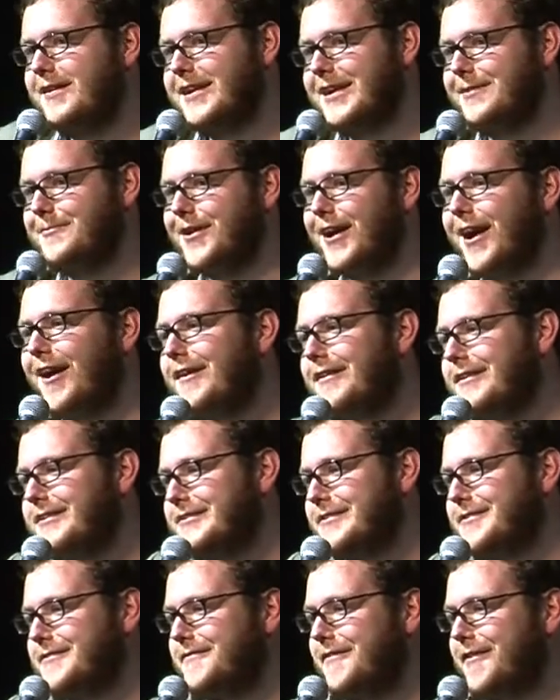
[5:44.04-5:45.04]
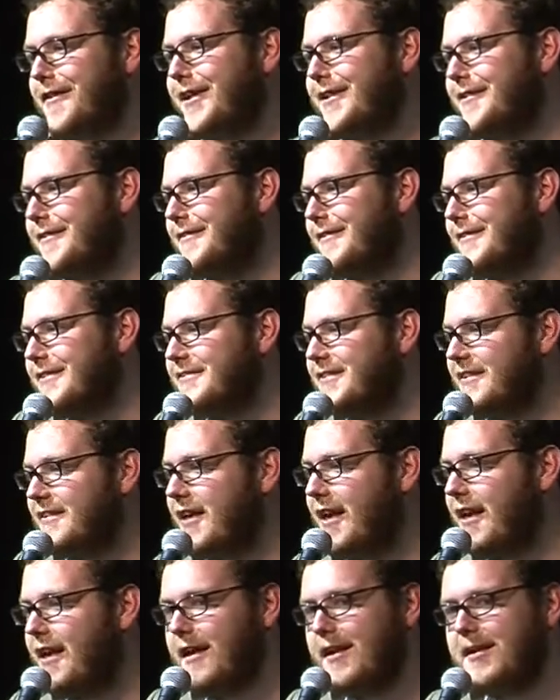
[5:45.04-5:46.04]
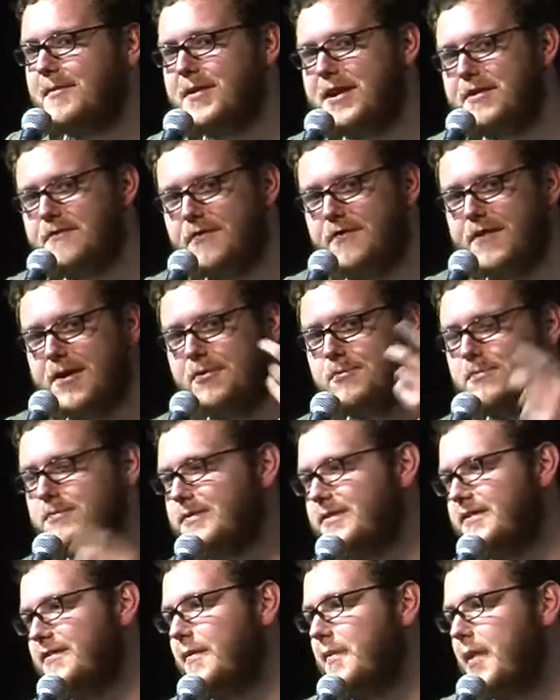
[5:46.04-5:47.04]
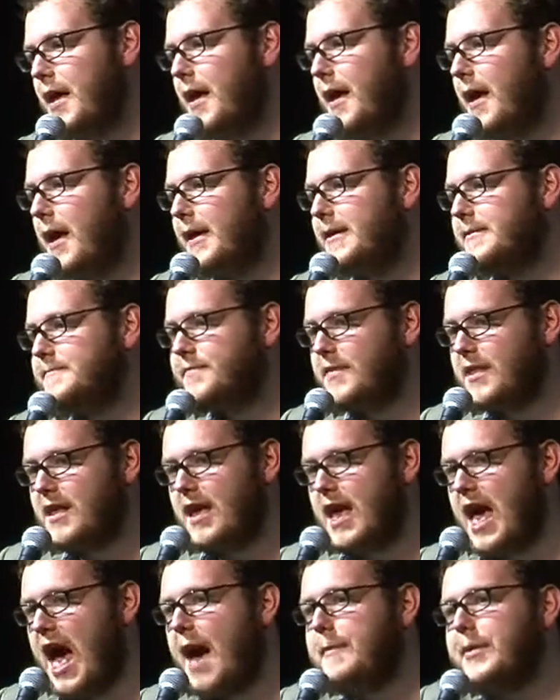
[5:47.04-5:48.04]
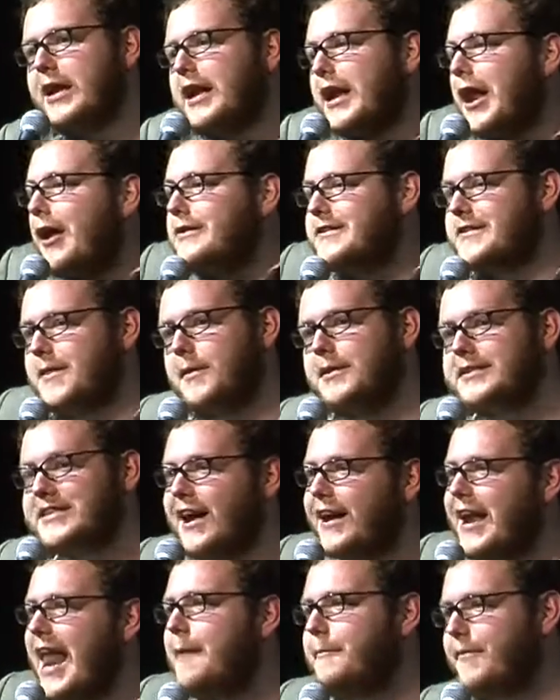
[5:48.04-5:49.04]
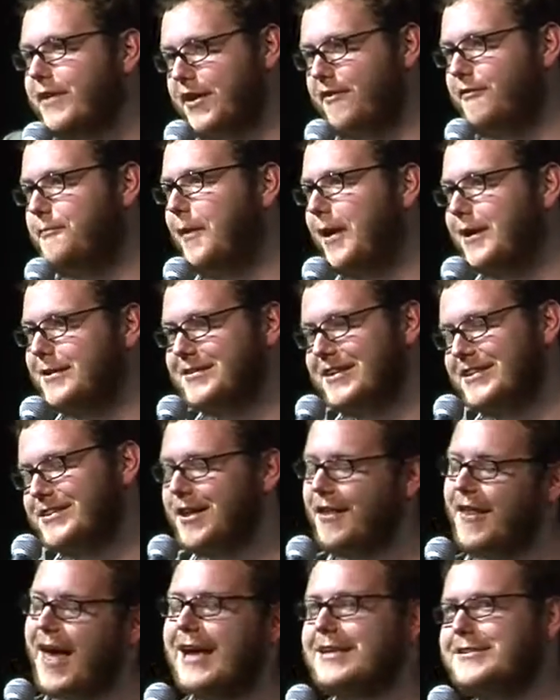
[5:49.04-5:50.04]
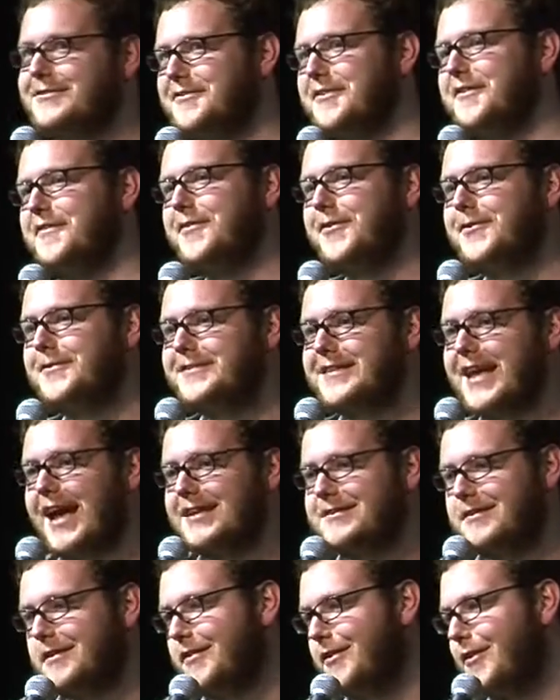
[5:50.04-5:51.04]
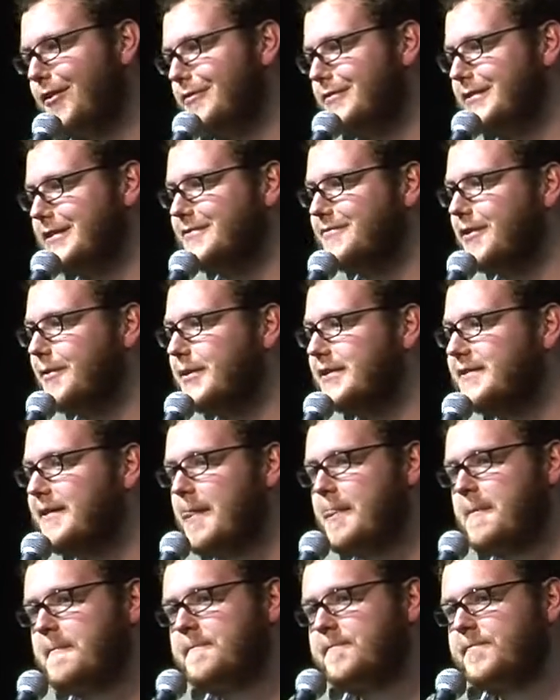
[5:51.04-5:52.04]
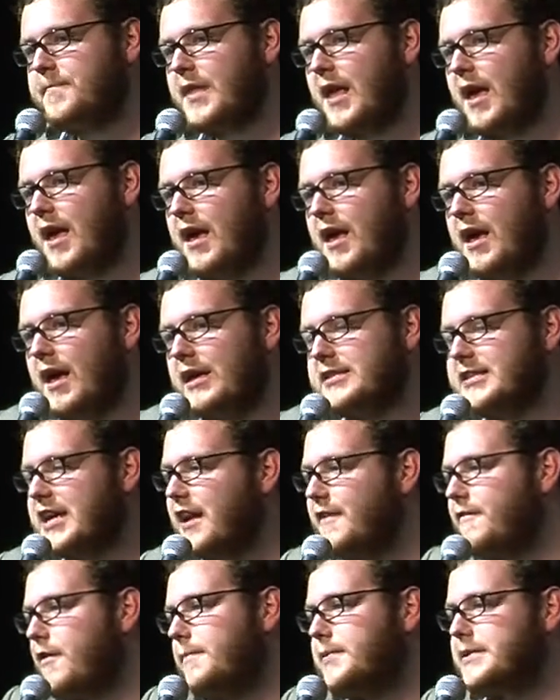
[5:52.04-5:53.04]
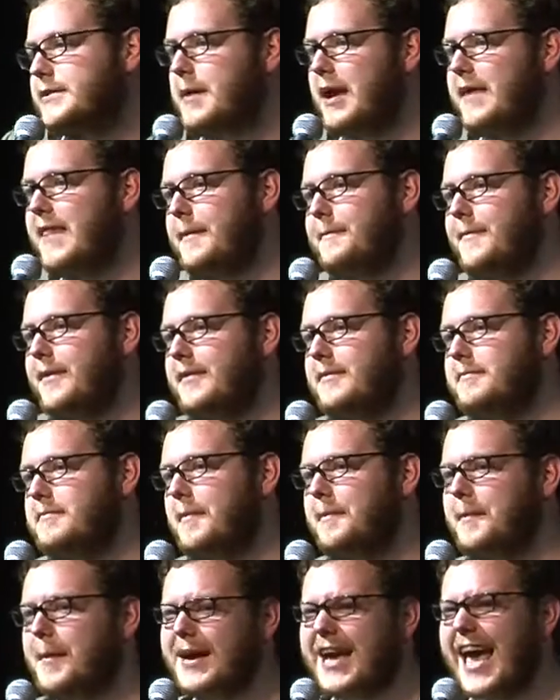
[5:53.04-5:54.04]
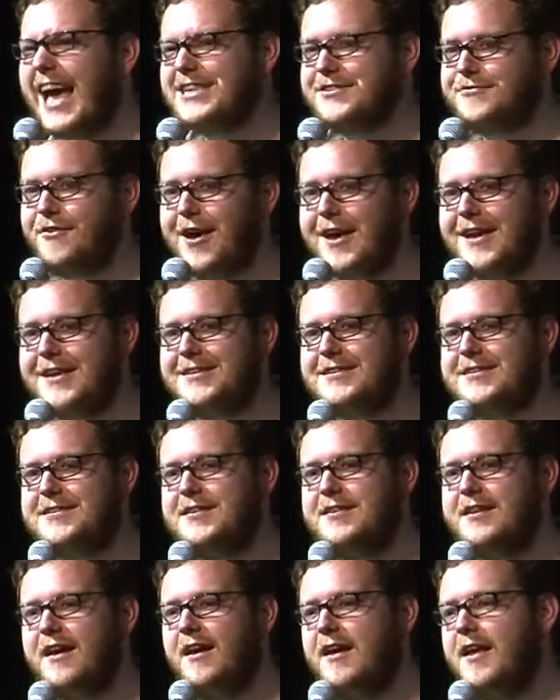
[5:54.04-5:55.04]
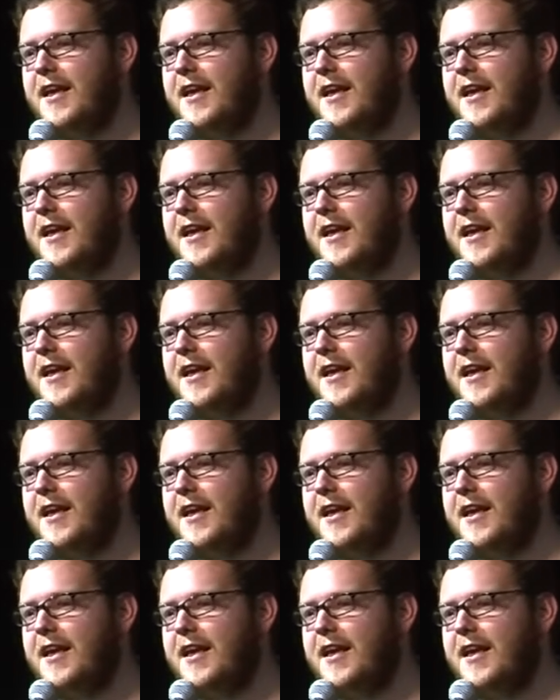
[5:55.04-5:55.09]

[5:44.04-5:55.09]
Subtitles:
Come on, guys, it's the final. It's being filmed. I mean, I know it's a nice dynamic of punchline. You know, that's what the Food Standards Authority is for. But I was kind of hoping to make that my catchphrase.